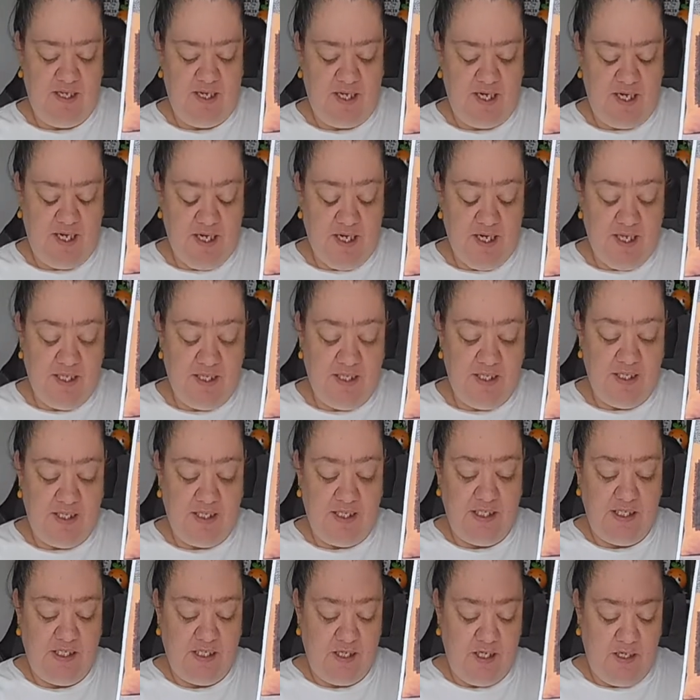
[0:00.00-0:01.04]
And this
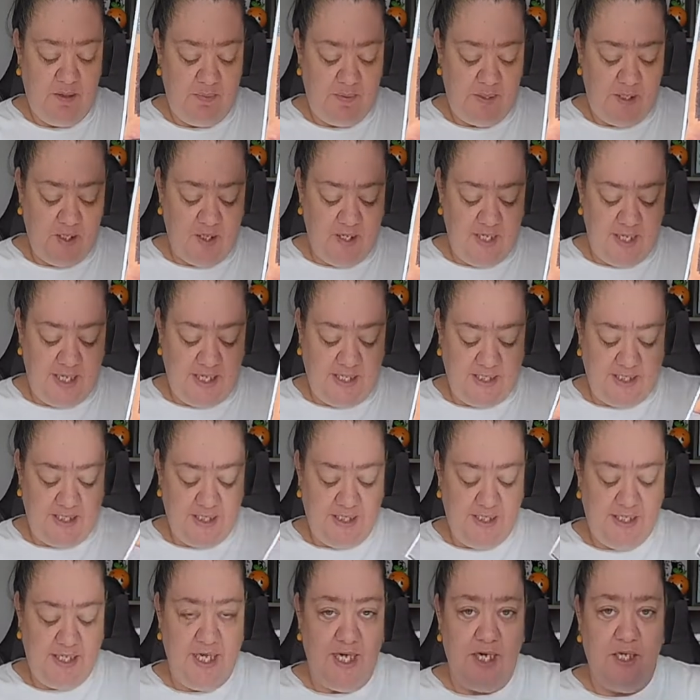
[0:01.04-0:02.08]
is going to be on
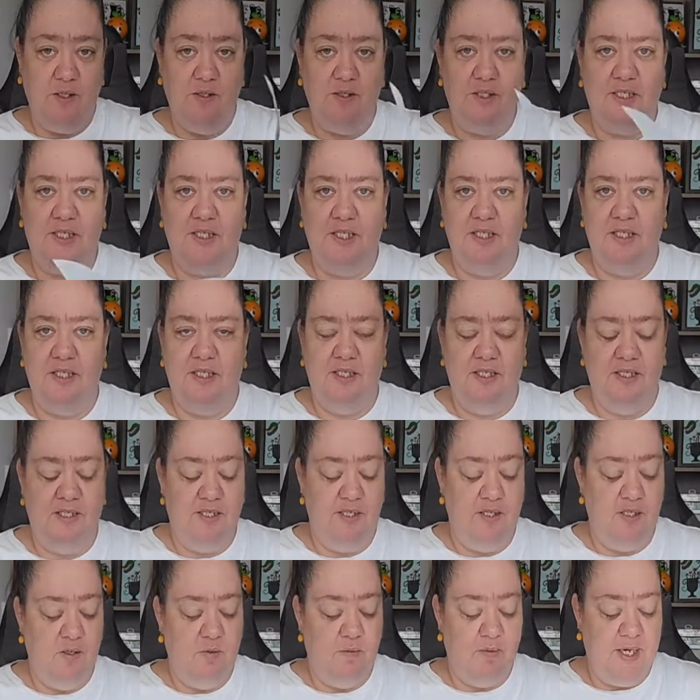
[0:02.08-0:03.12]
18 count
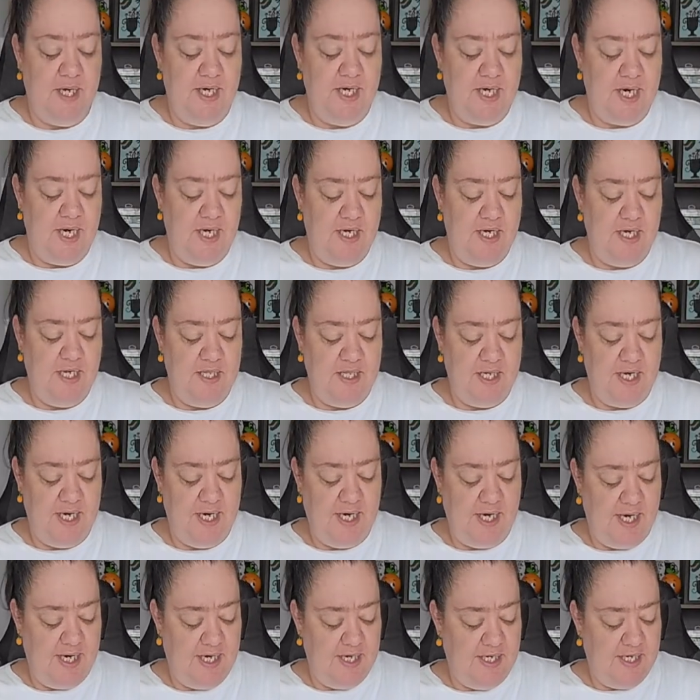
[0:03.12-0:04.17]
white Aida that I
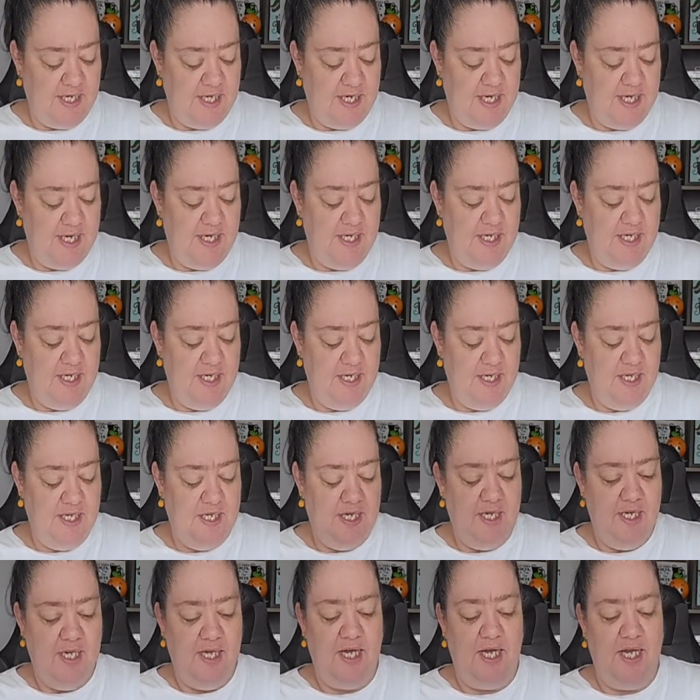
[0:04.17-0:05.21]
hand dyed.
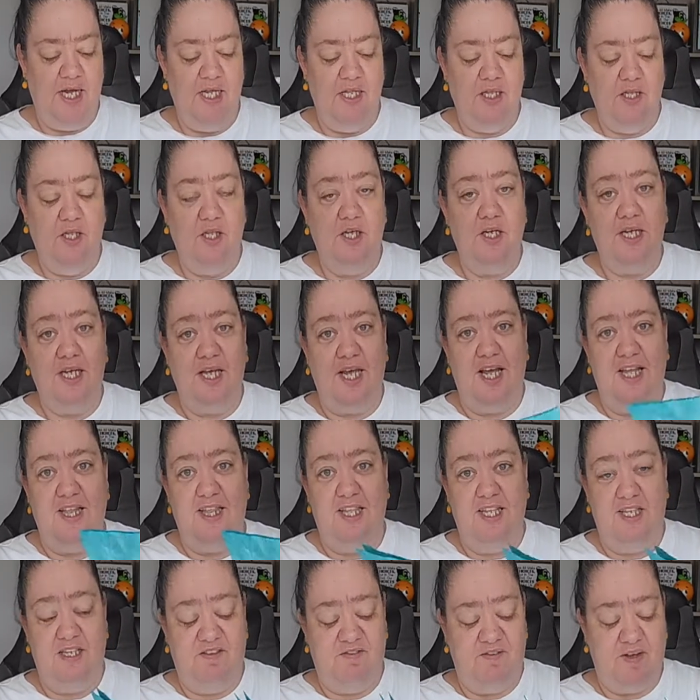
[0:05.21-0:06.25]
And look at
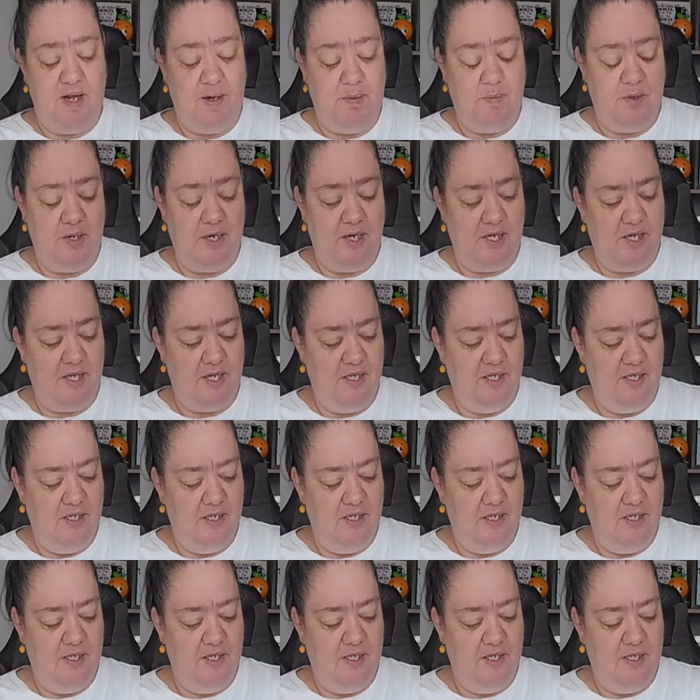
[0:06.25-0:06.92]
this fabric.